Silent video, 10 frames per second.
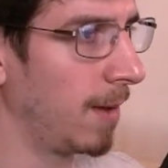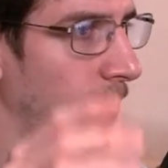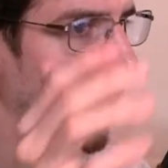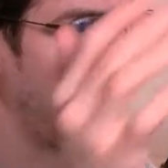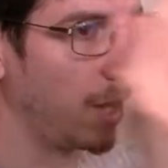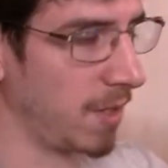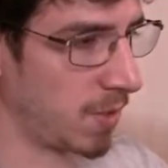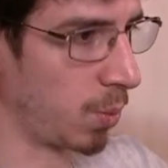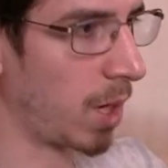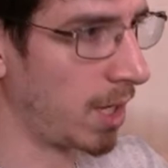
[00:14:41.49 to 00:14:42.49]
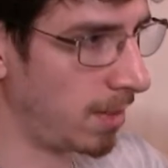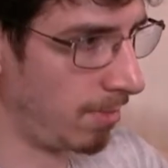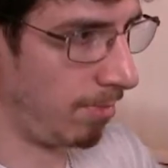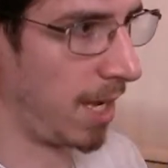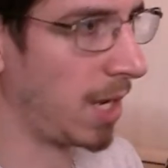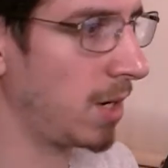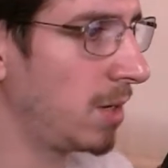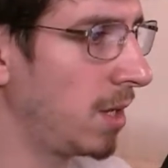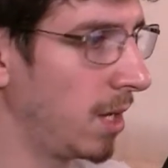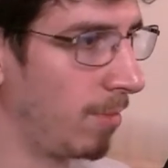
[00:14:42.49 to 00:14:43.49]
But this one main
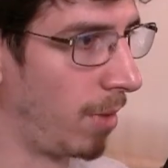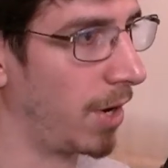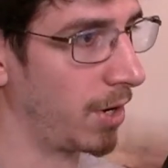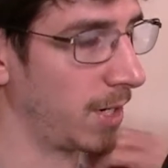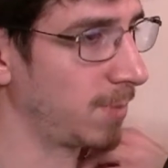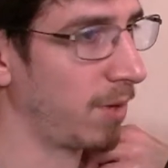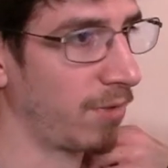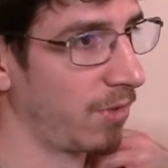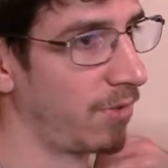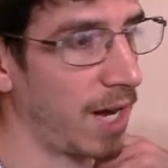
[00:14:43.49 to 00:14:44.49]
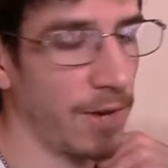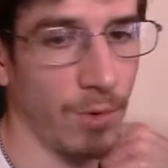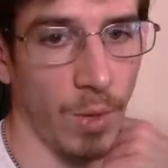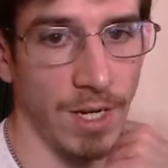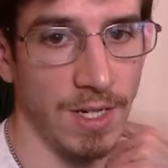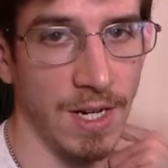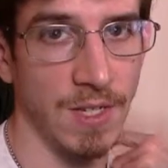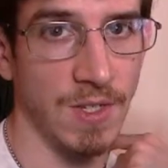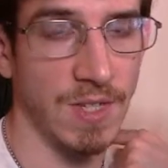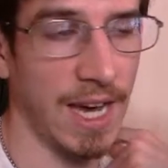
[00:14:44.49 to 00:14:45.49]
monitor is perfectly fine for what it
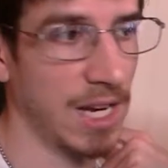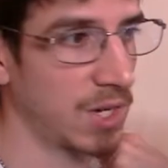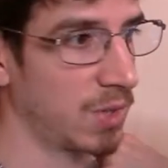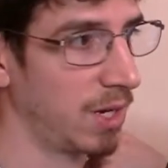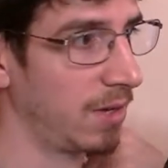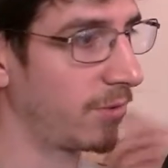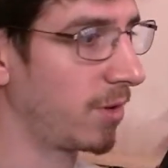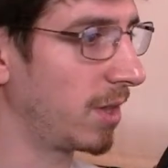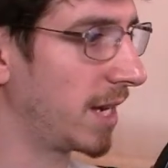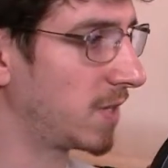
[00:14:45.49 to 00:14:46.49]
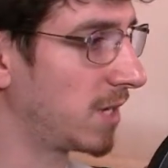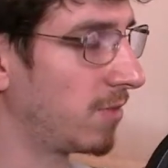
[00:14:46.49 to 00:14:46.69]
does. It's adequate for a lot of stuff.